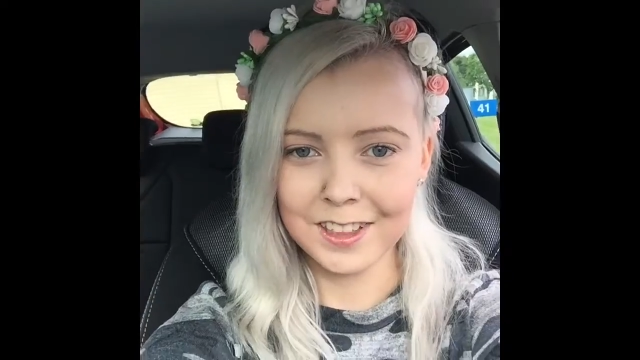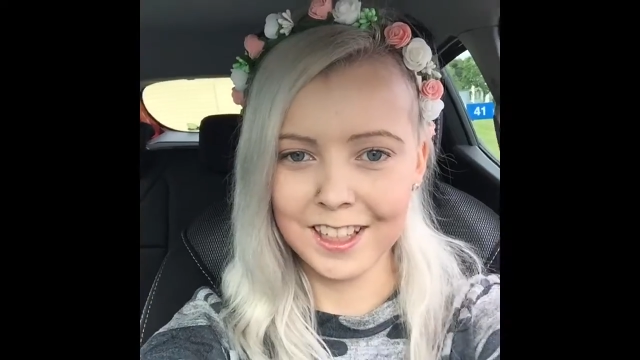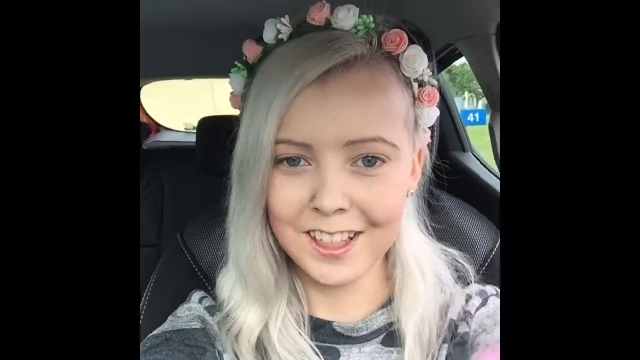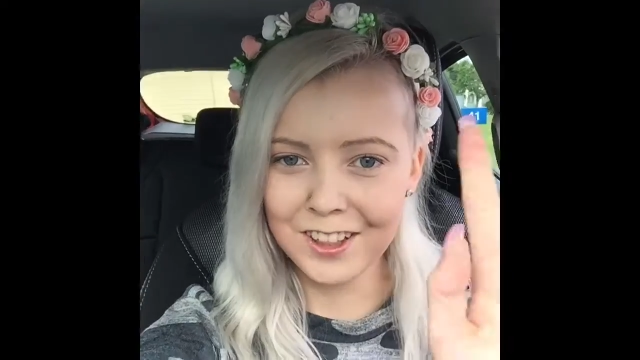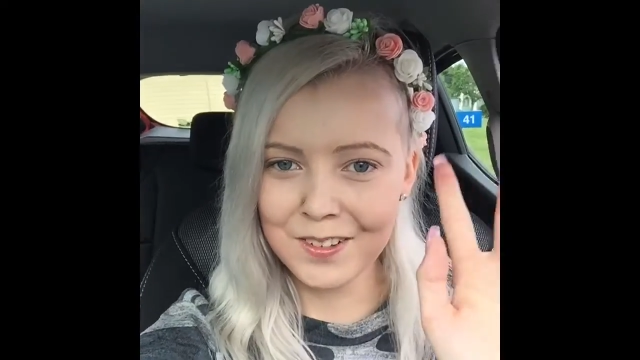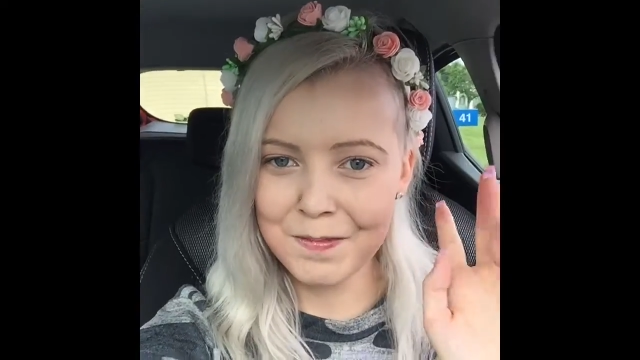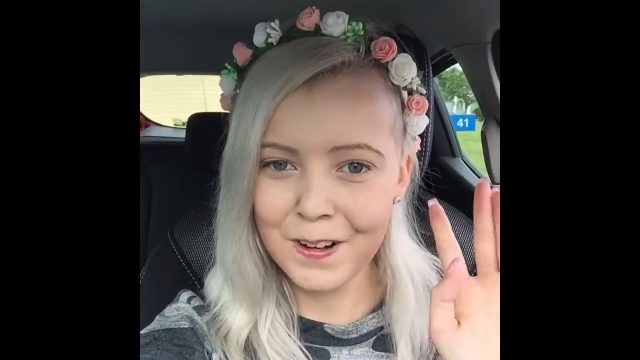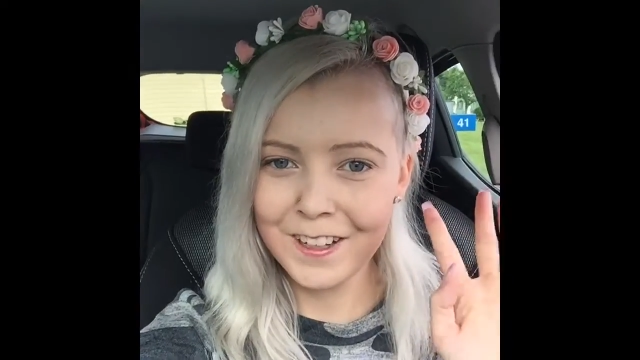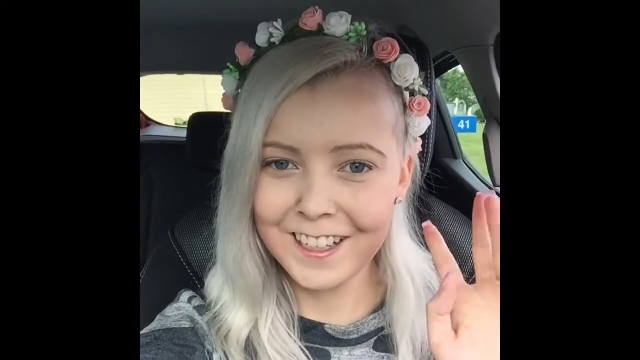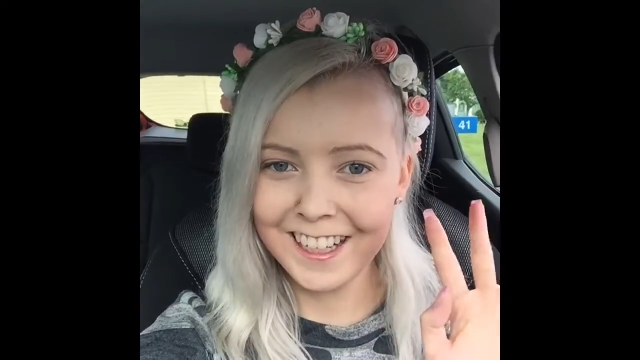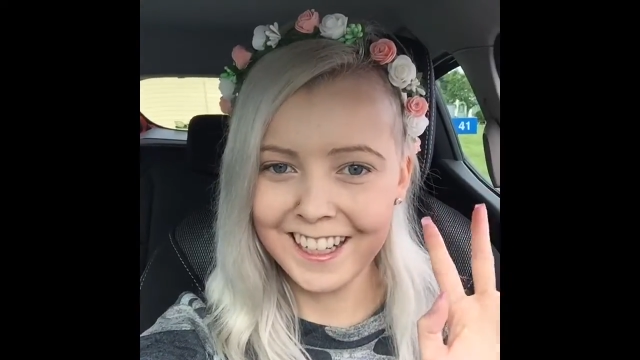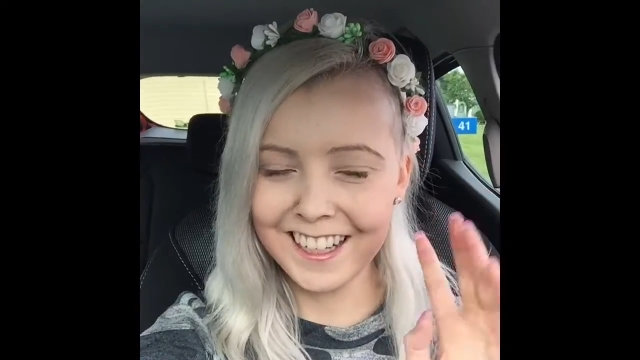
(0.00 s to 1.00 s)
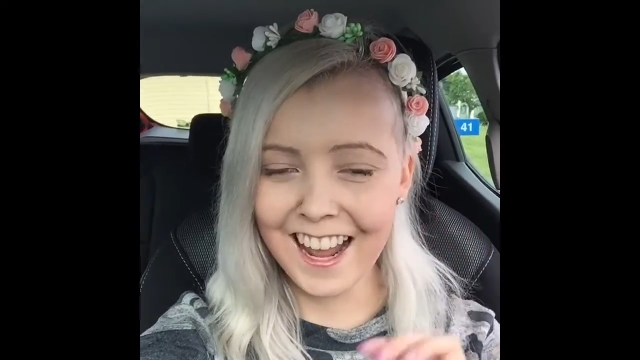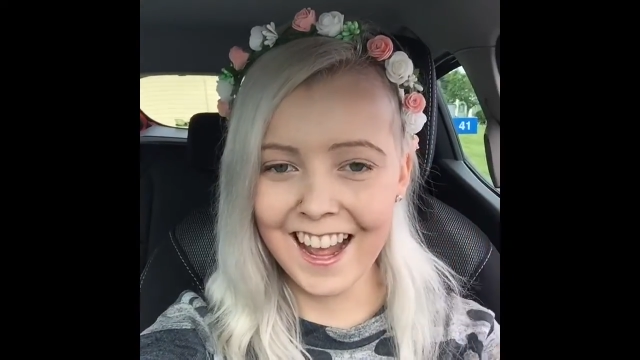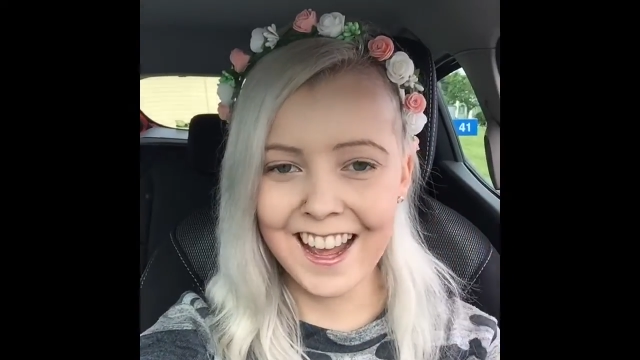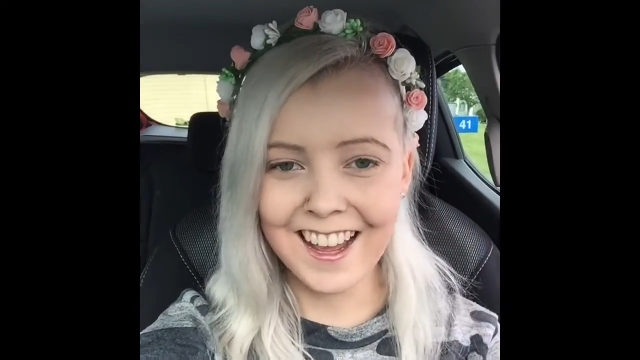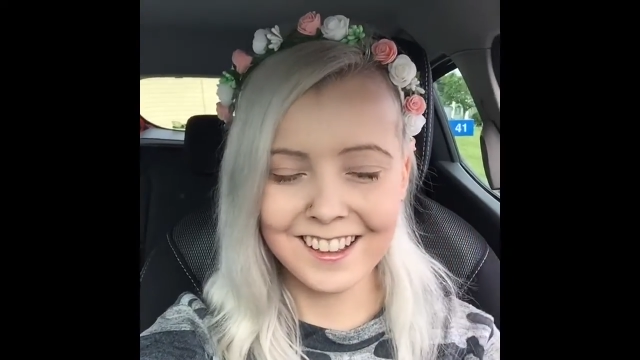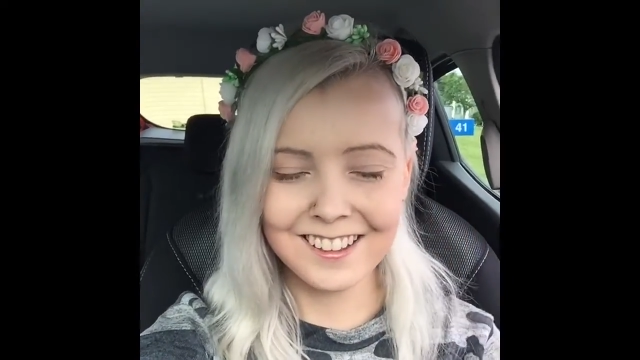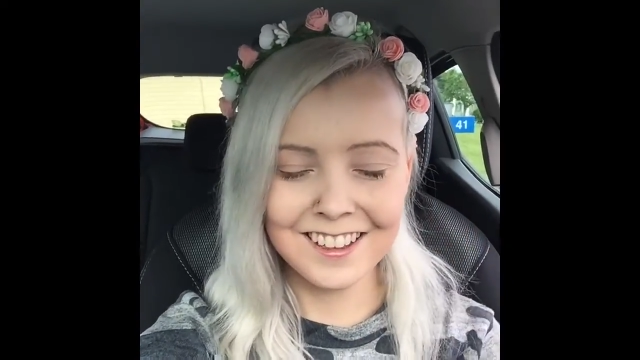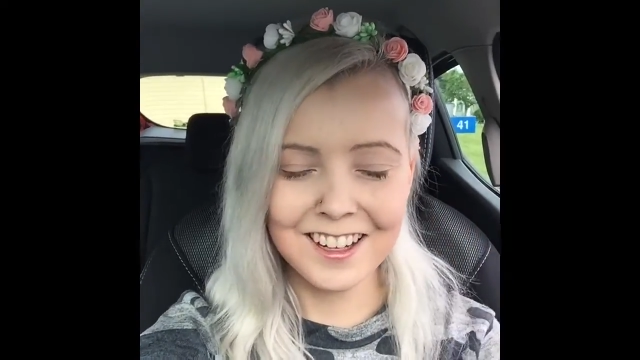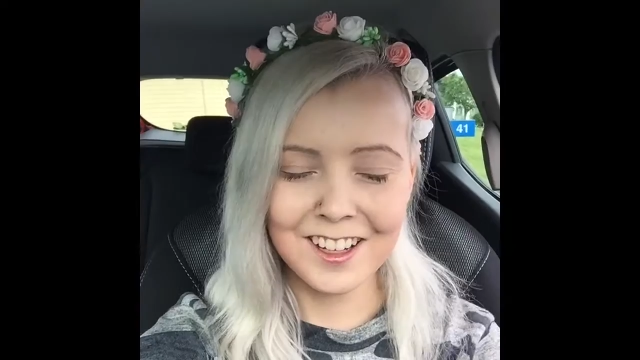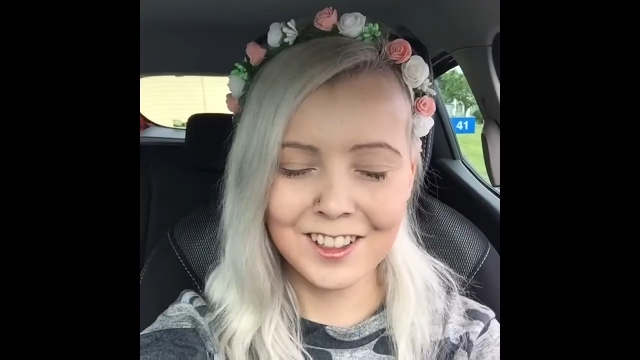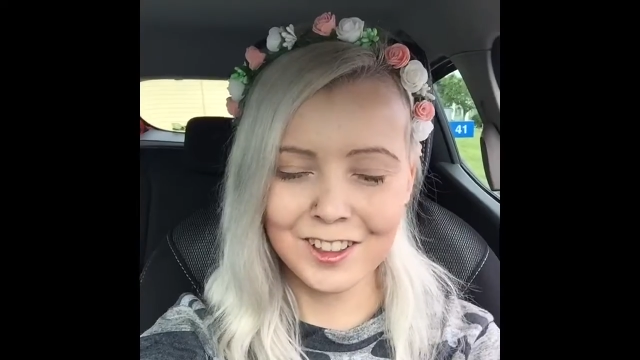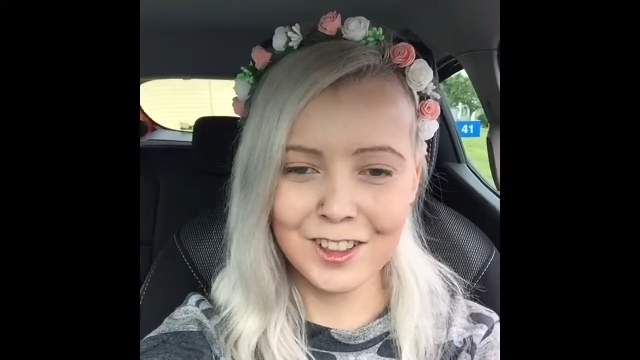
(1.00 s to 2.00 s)
Good morning and
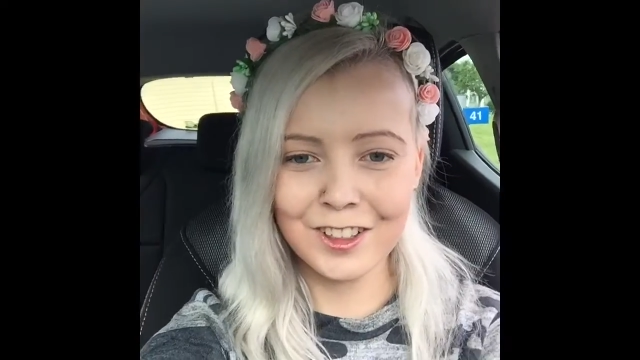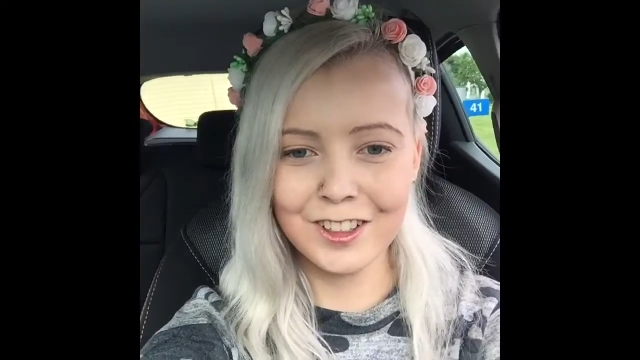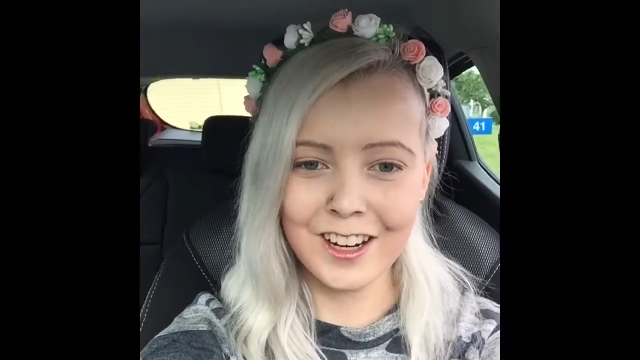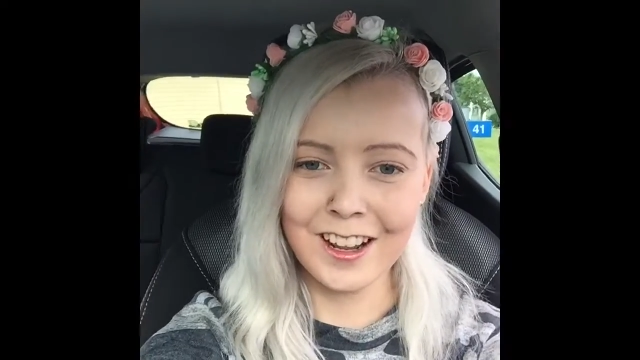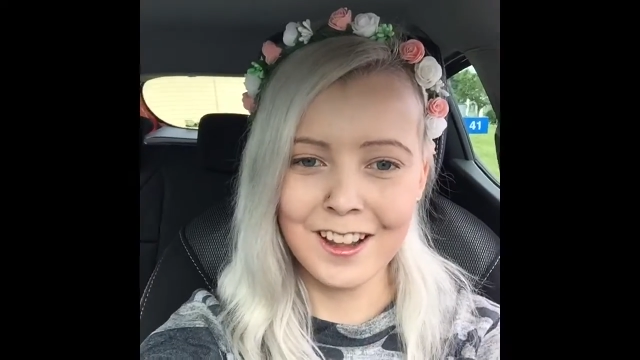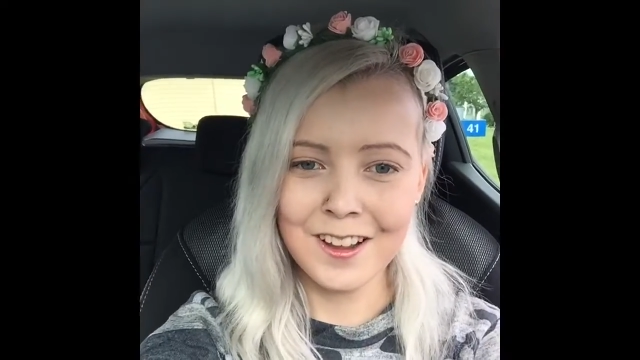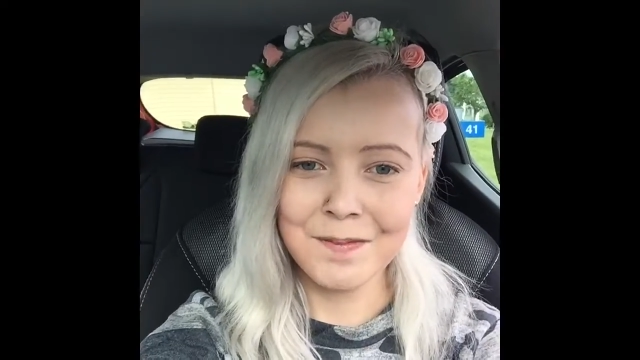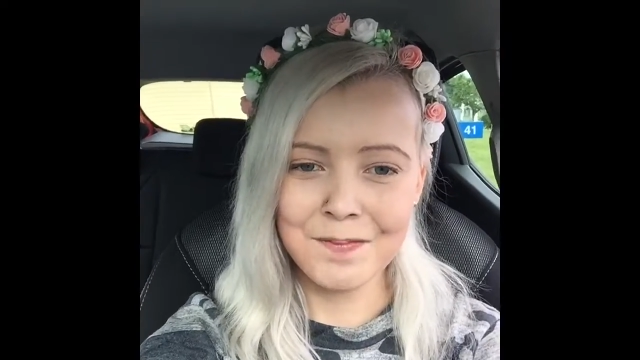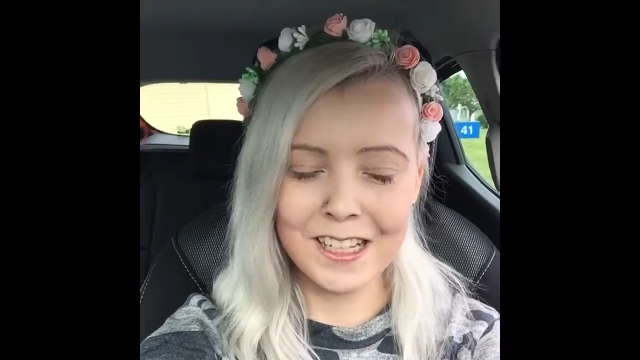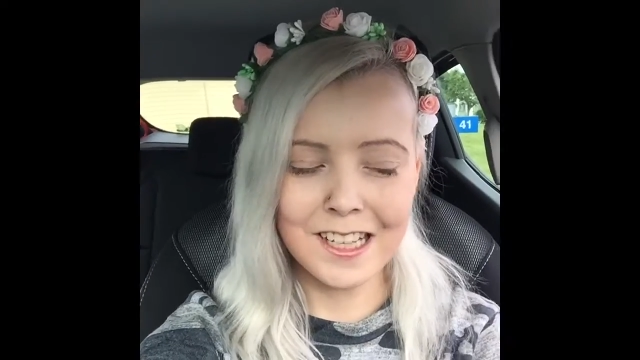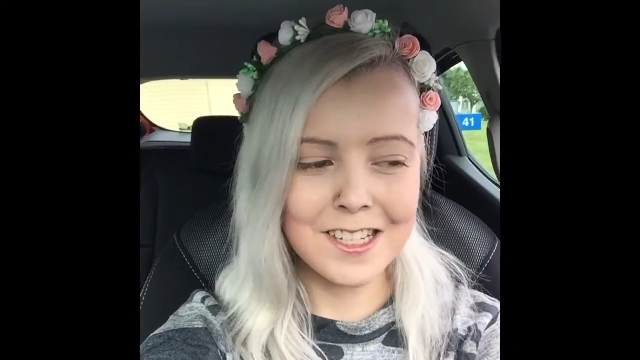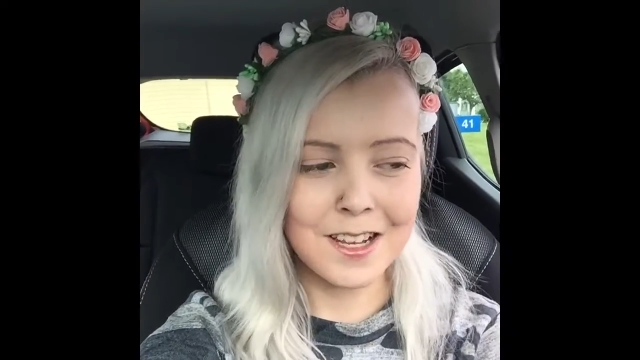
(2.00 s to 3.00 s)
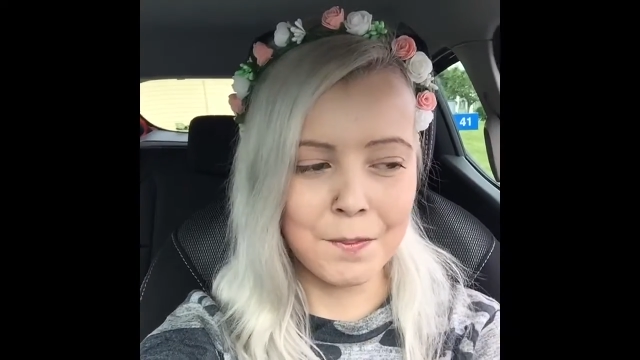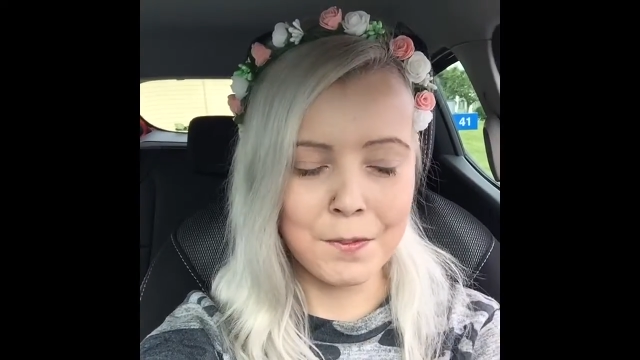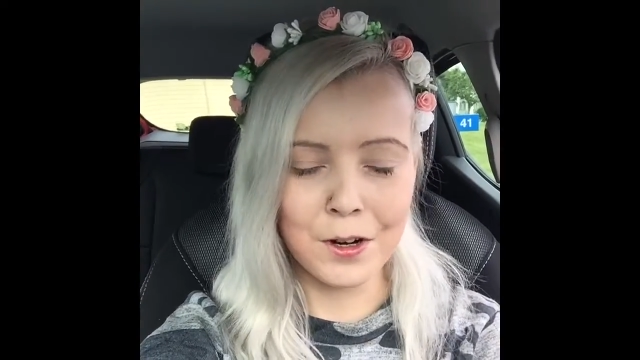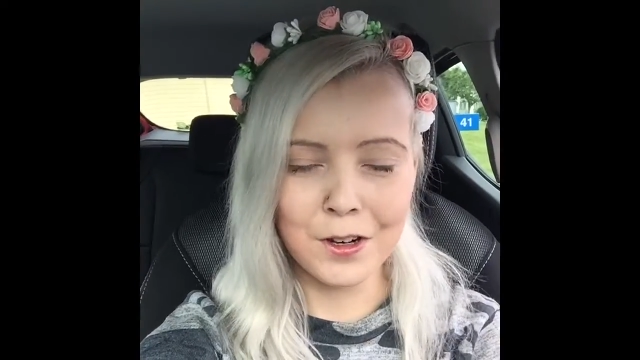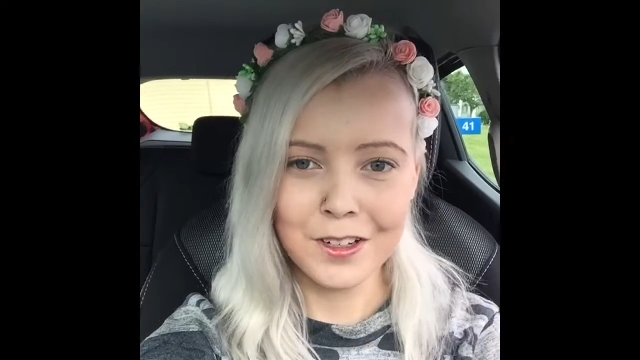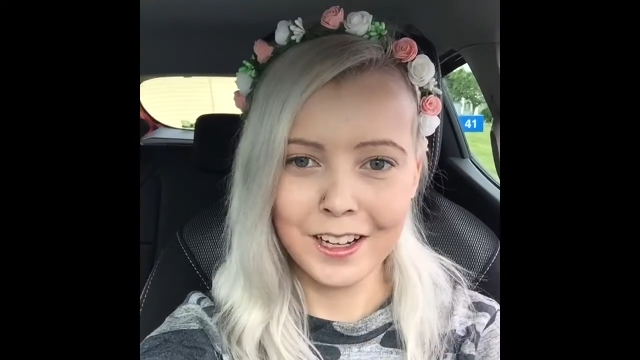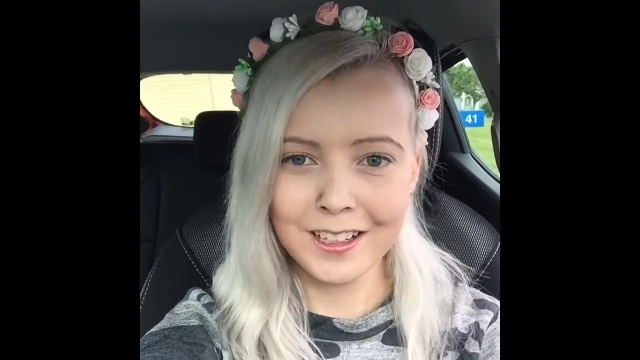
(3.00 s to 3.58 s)
good midsummer.